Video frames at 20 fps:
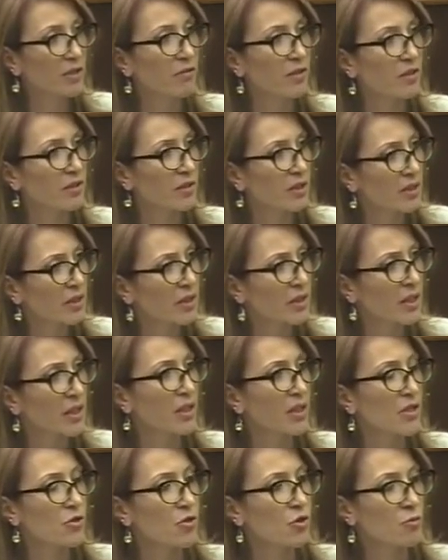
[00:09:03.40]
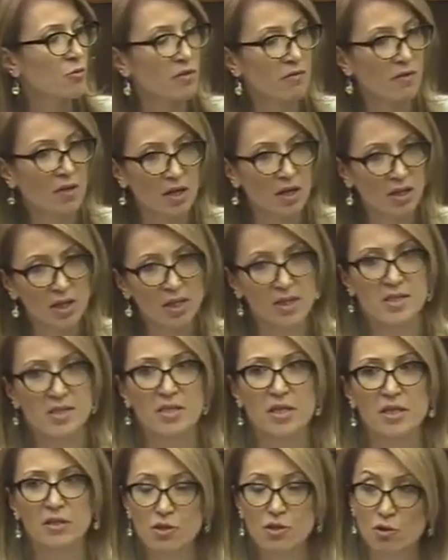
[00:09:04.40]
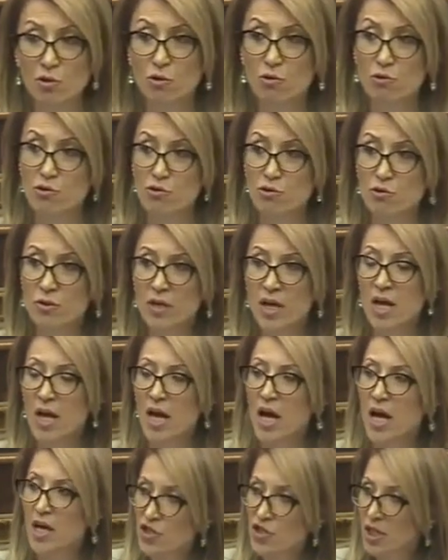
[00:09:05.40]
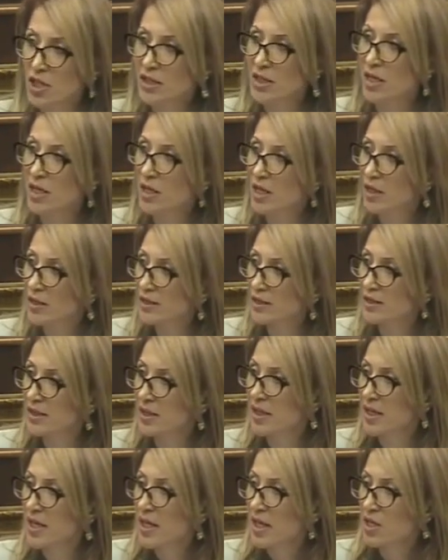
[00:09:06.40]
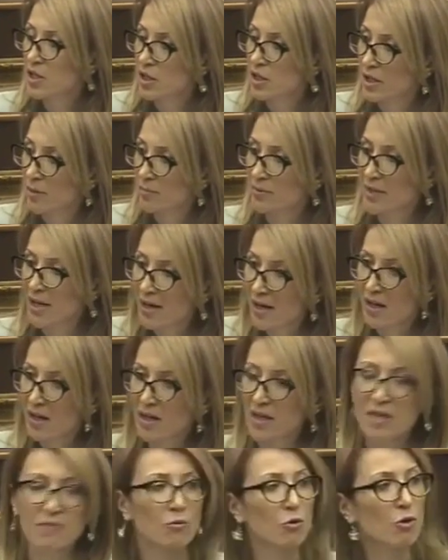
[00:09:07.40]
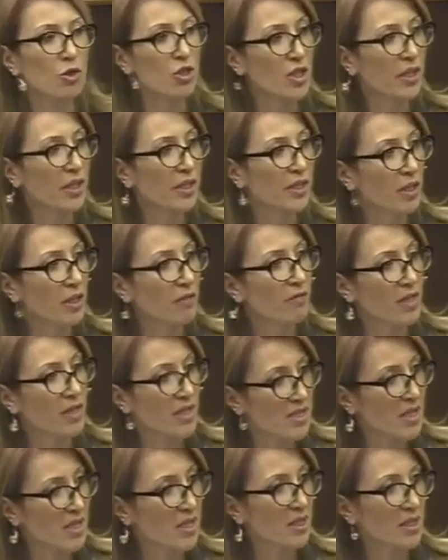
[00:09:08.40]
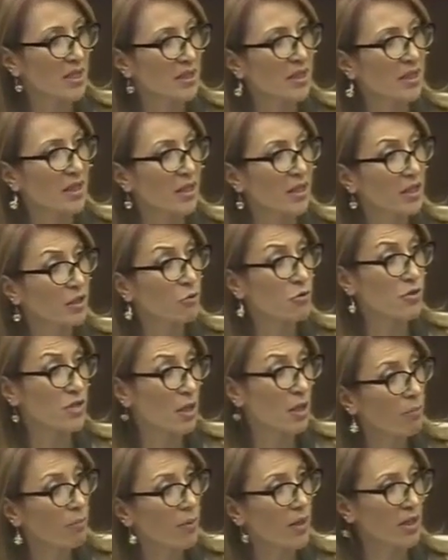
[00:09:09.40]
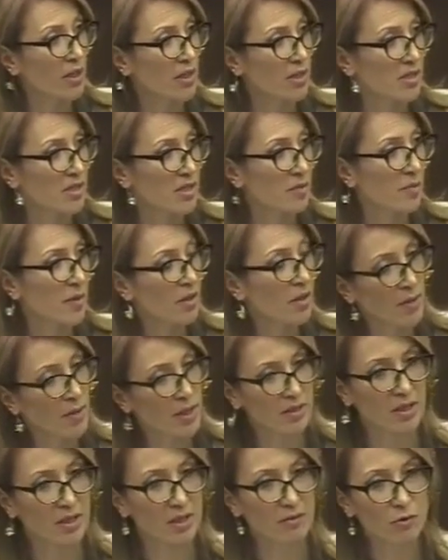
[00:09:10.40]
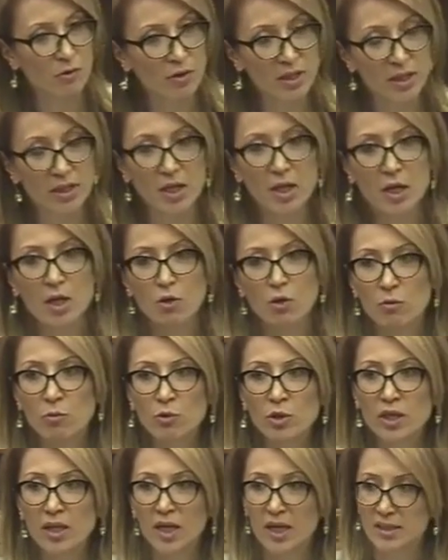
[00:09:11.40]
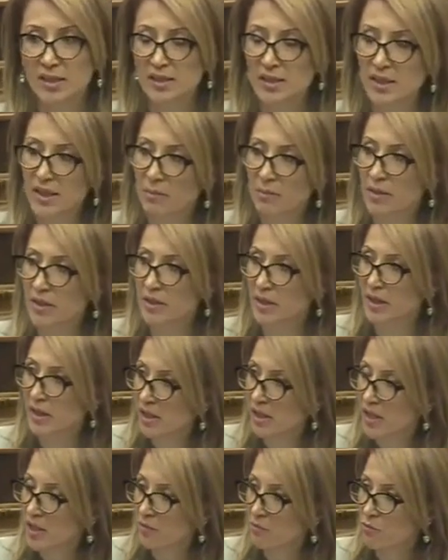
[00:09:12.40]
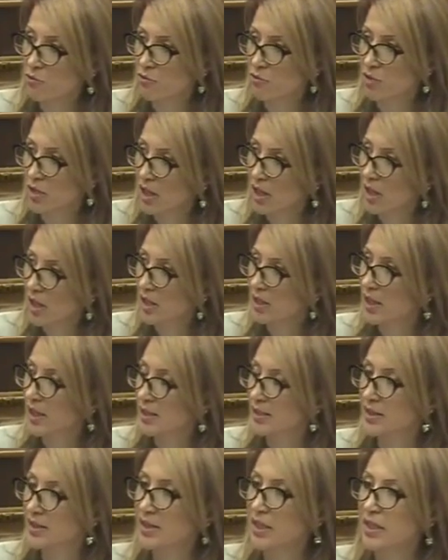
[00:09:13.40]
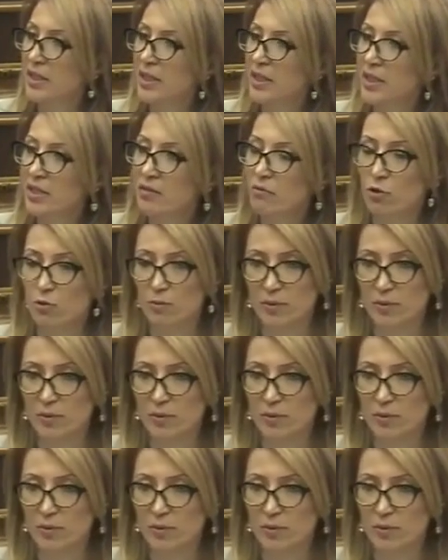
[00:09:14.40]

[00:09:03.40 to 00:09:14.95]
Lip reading: and complaints from the citizens, mostly emanating from the absence of financial literacy, the most primitive financial postulates. That's where we have to